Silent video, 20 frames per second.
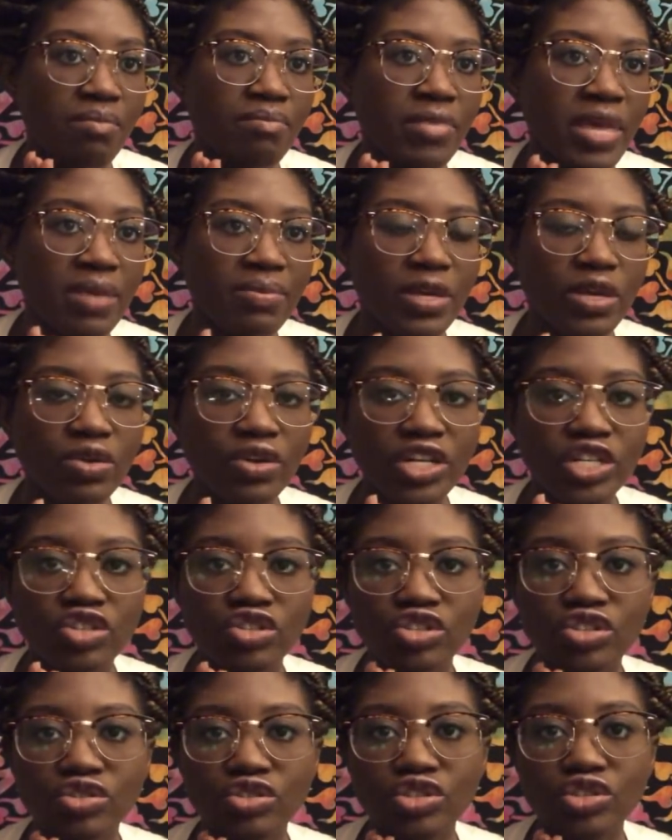Maybe it'll
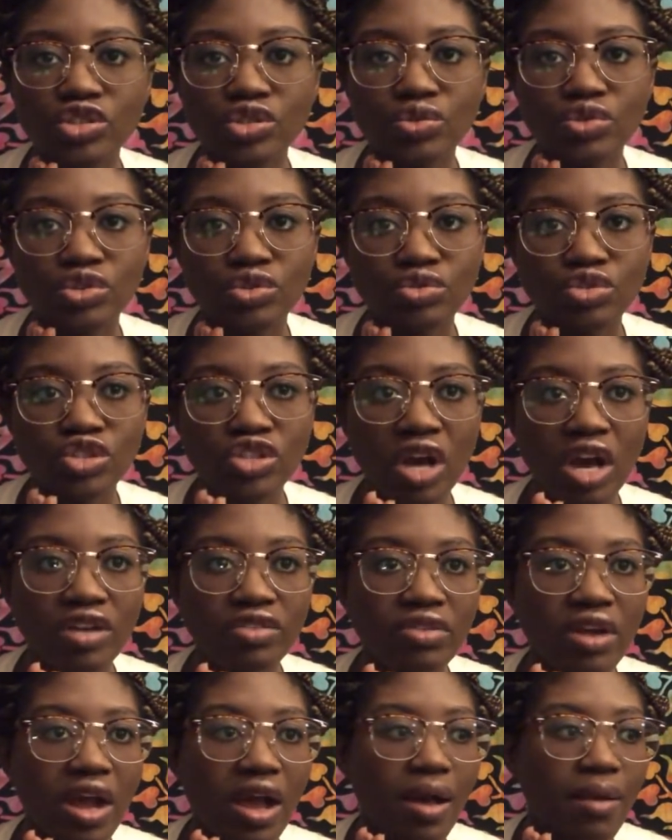introduce you to a new
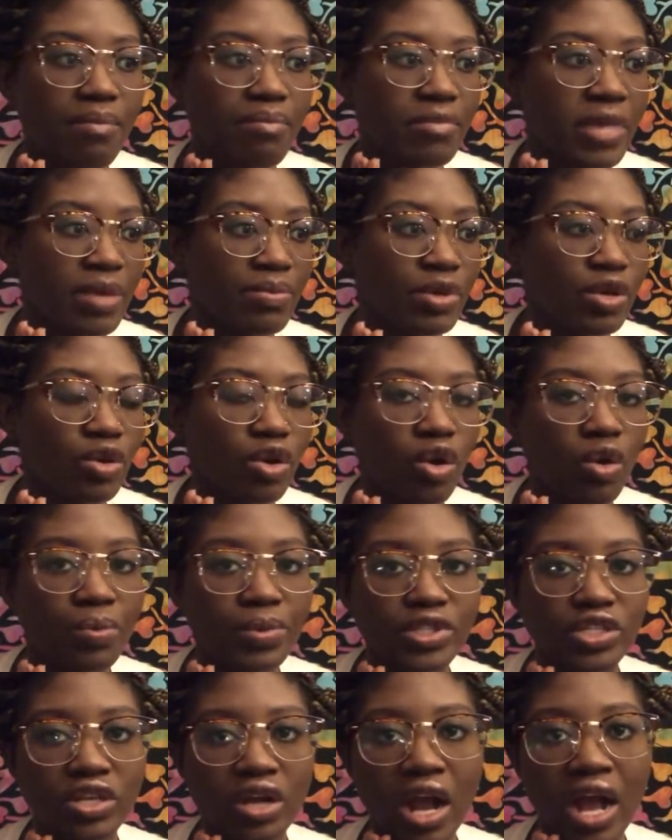genre. Maybe it'll
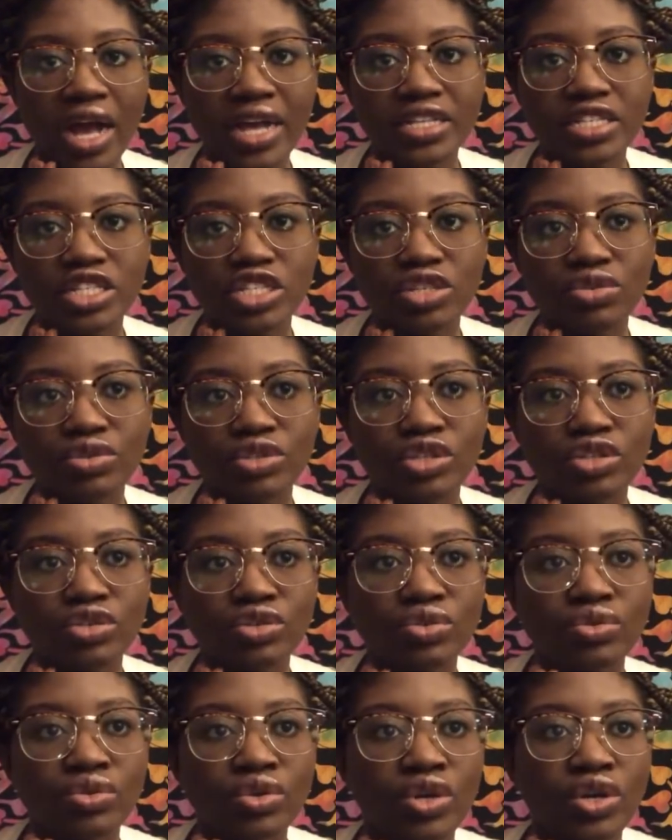open your eyes to a
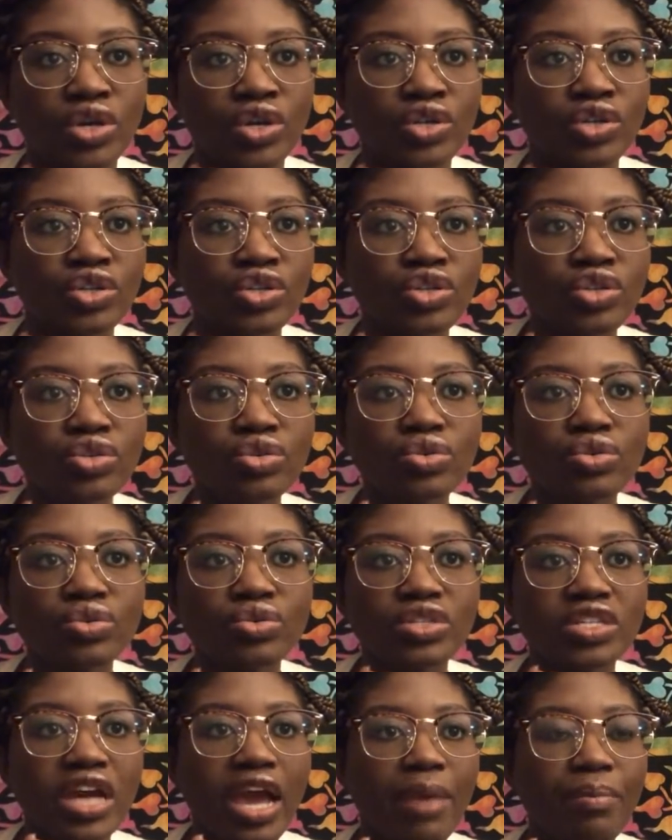new
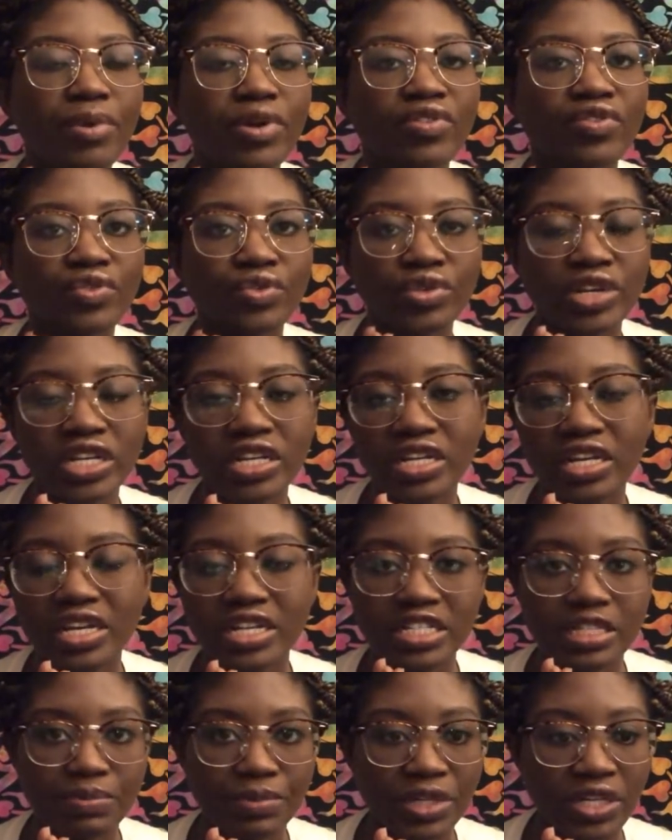new type of reading
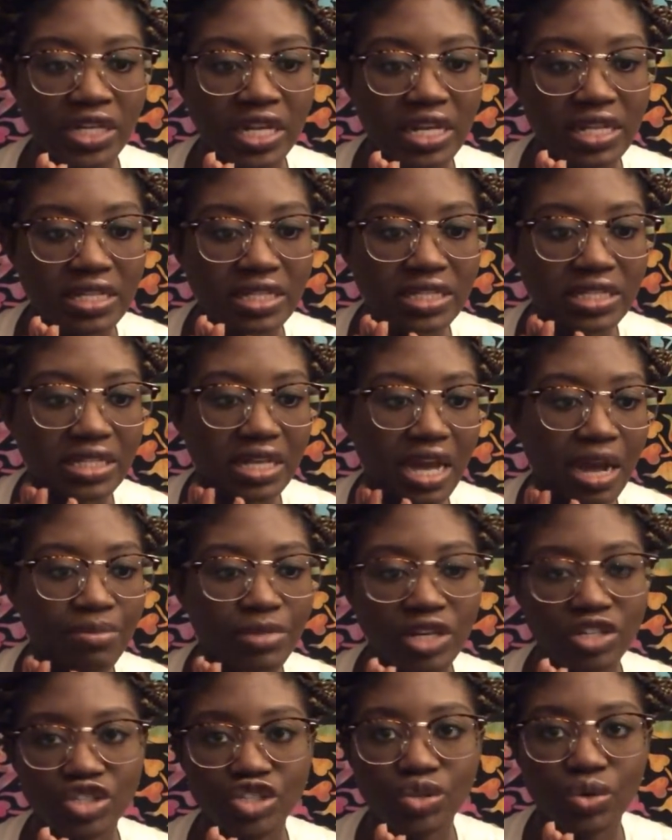experience.
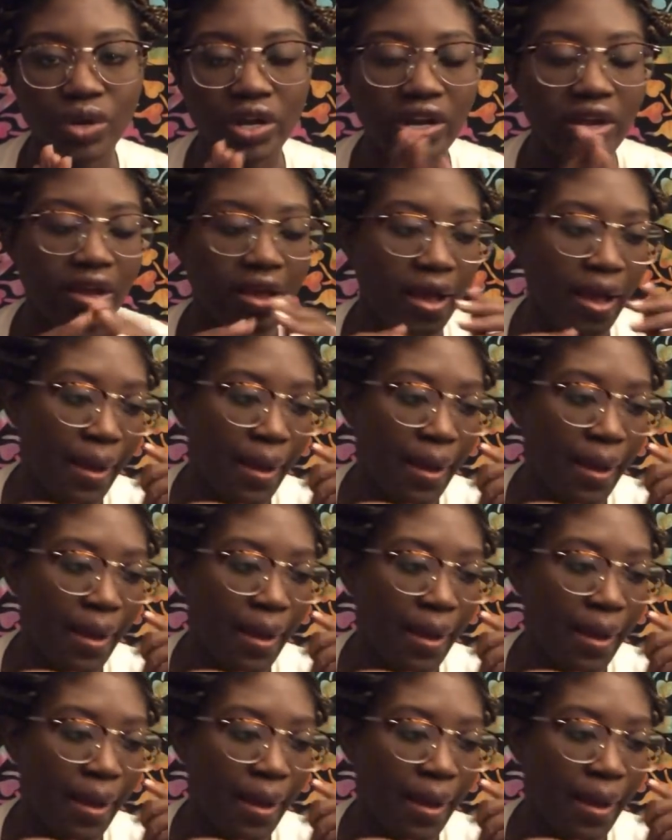I'm not sure.